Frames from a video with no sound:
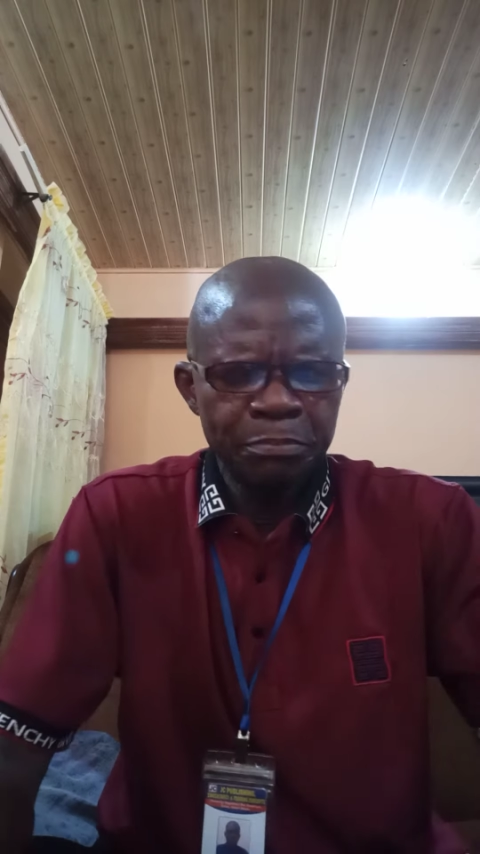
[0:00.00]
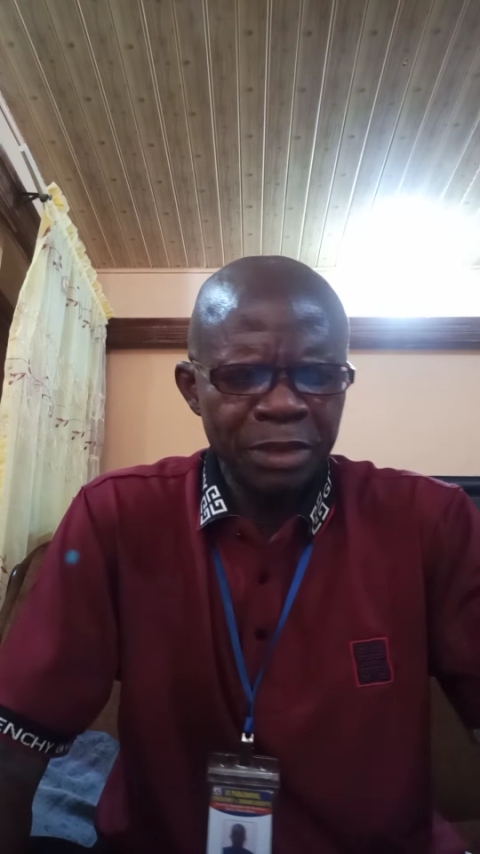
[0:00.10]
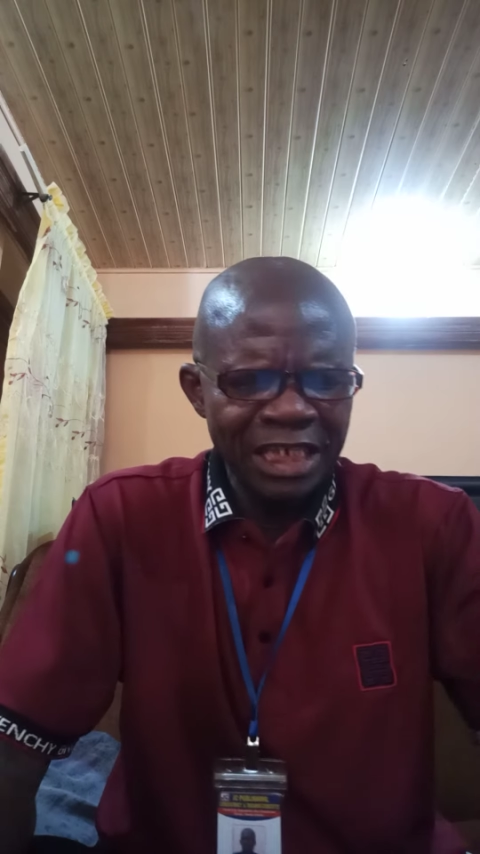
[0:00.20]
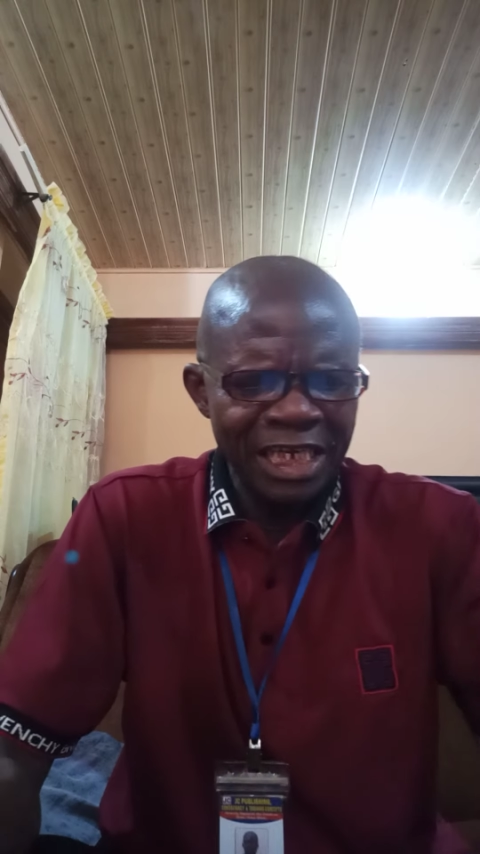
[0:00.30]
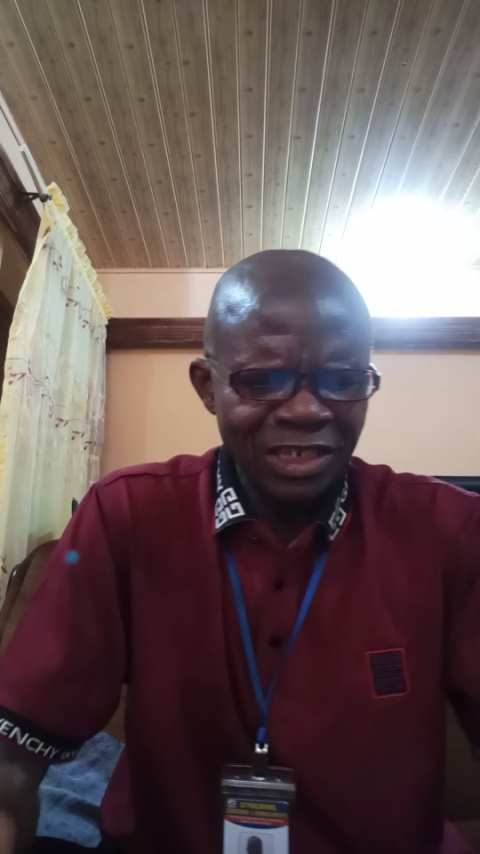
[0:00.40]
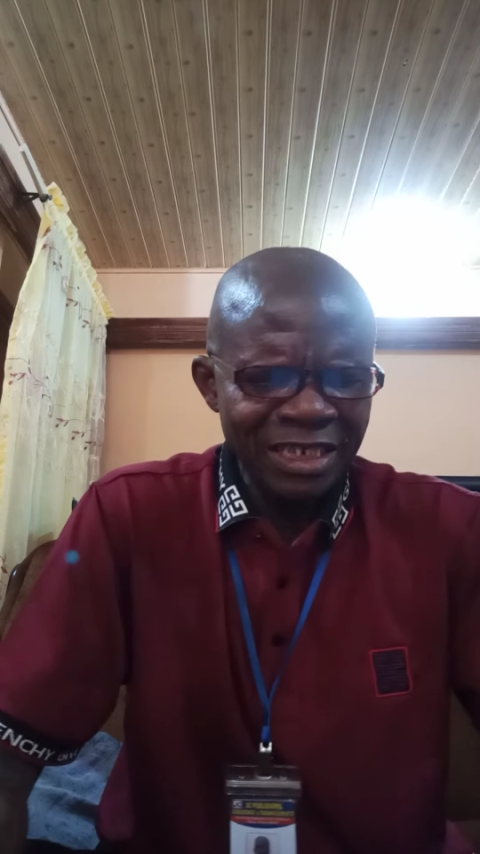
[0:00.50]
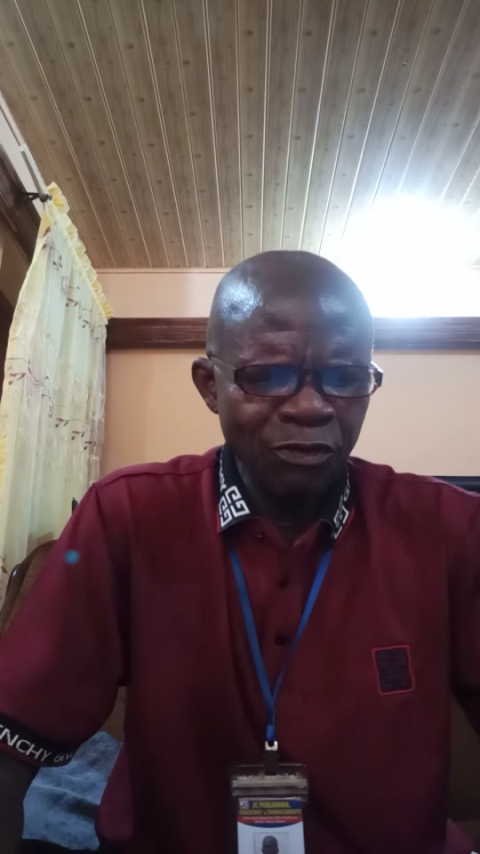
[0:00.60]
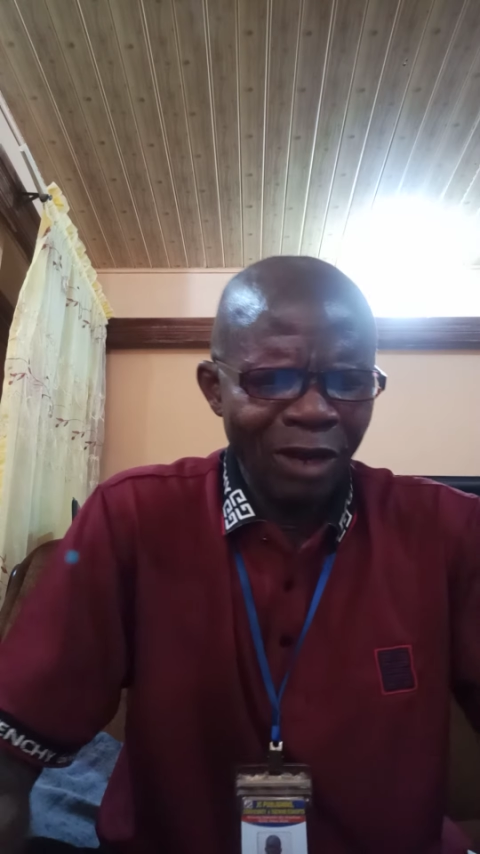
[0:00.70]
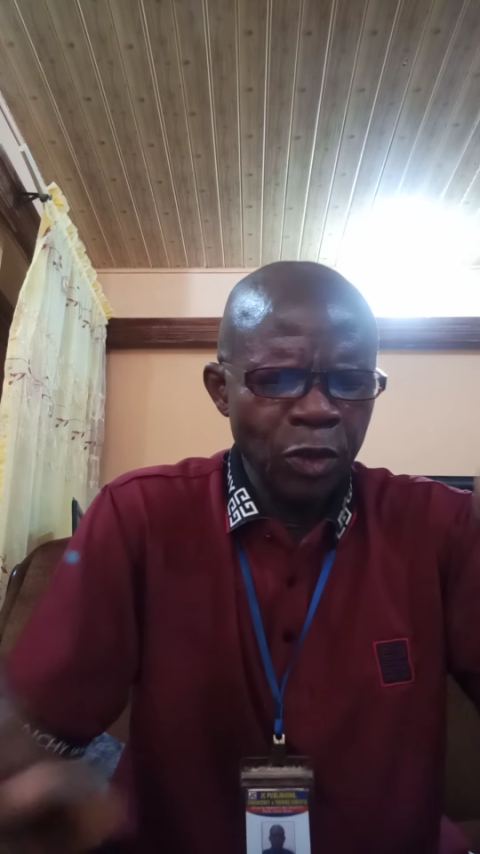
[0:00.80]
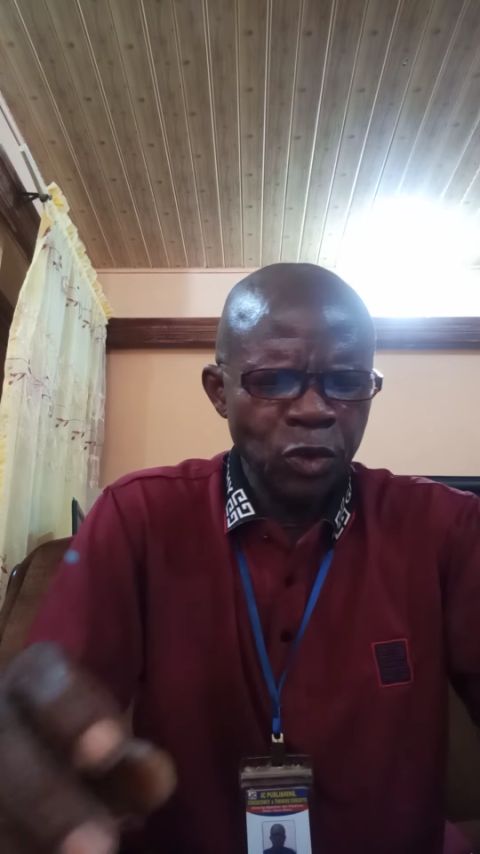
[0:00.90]

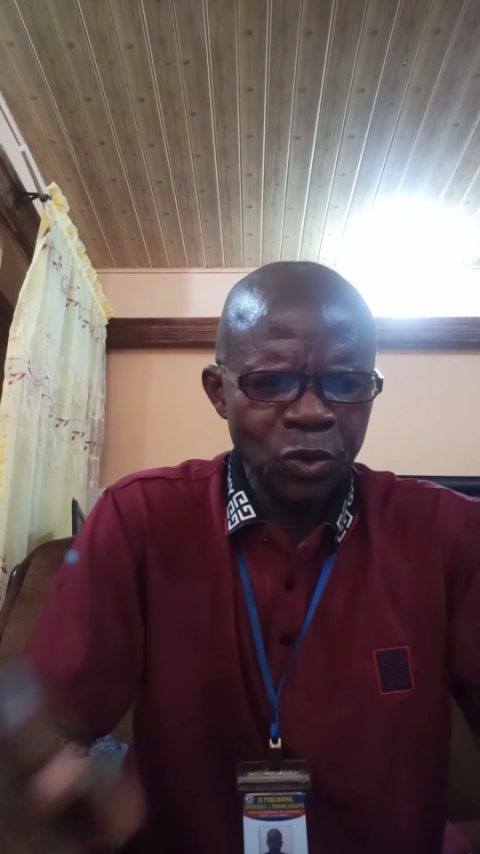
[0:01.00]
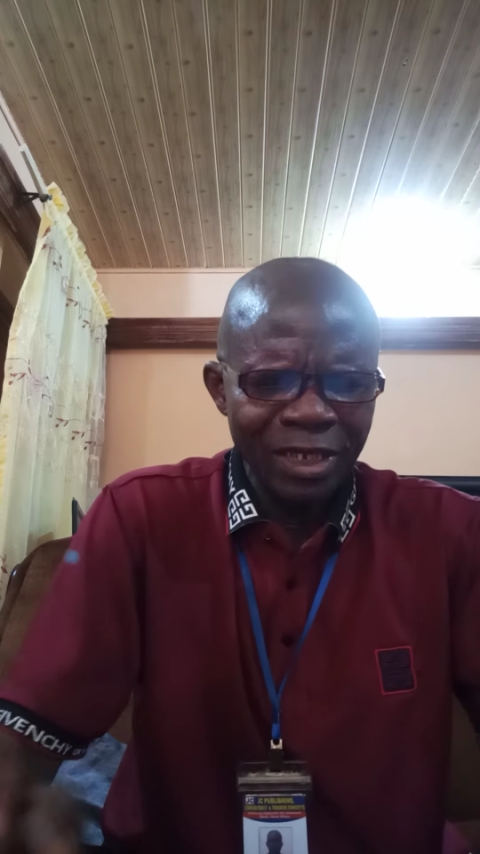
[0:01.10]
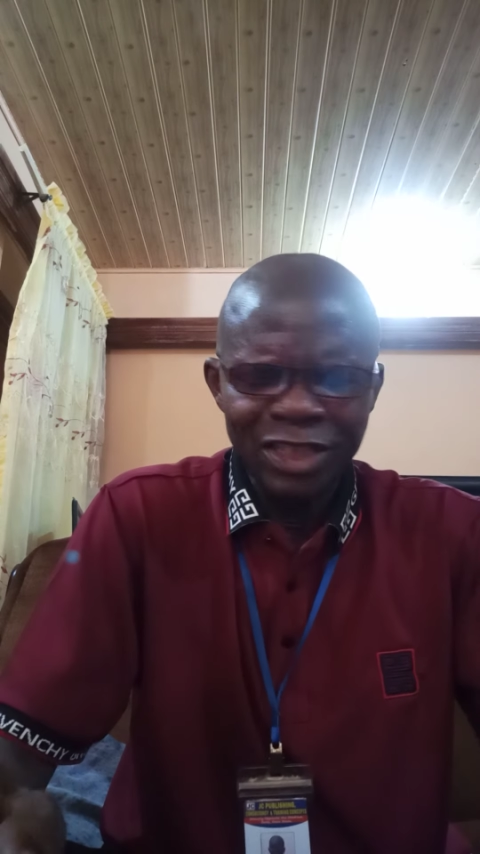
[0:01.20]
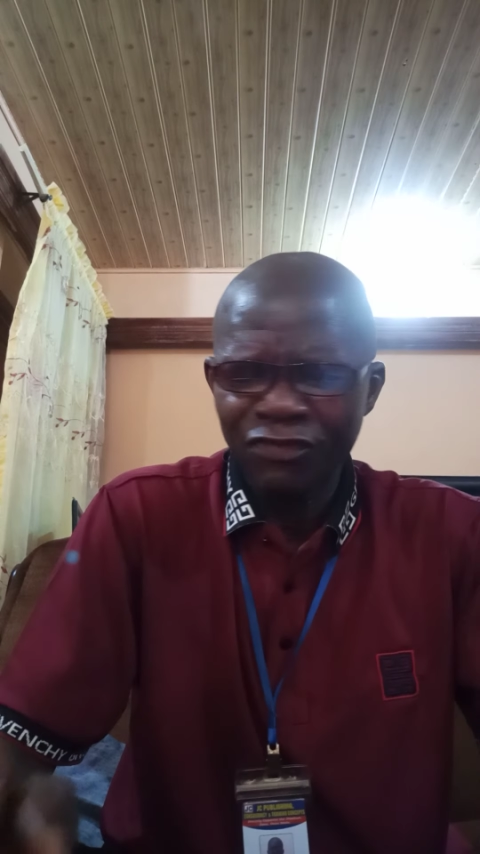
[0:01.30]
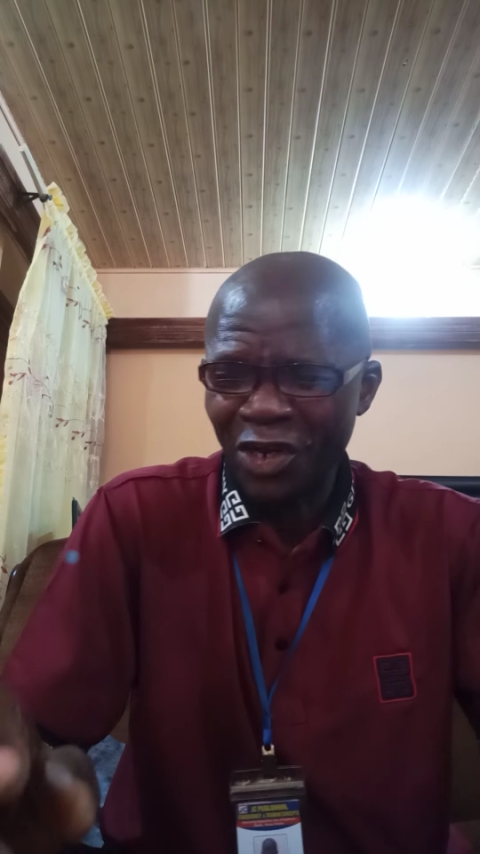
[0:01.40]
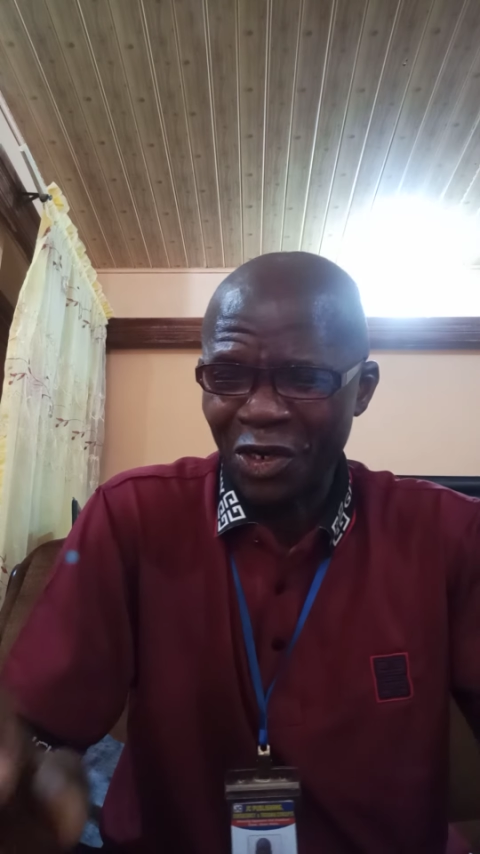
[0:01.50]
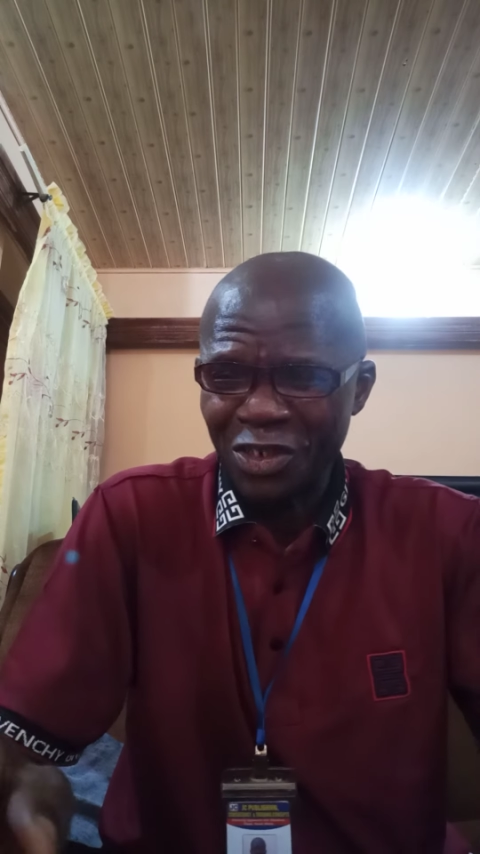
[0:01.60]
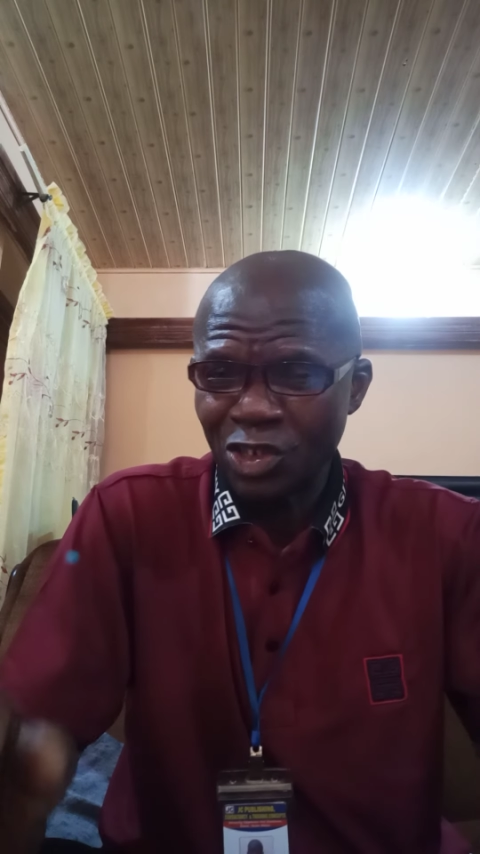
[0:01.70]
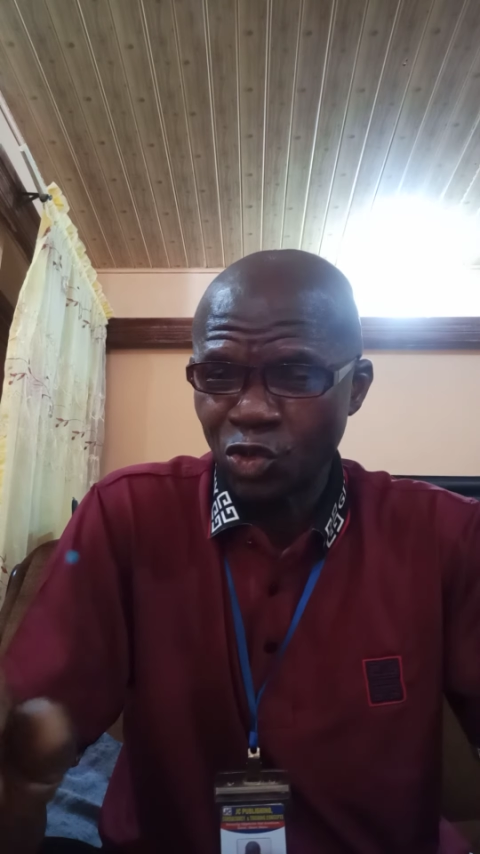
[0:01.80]
PHN 102, that's phonology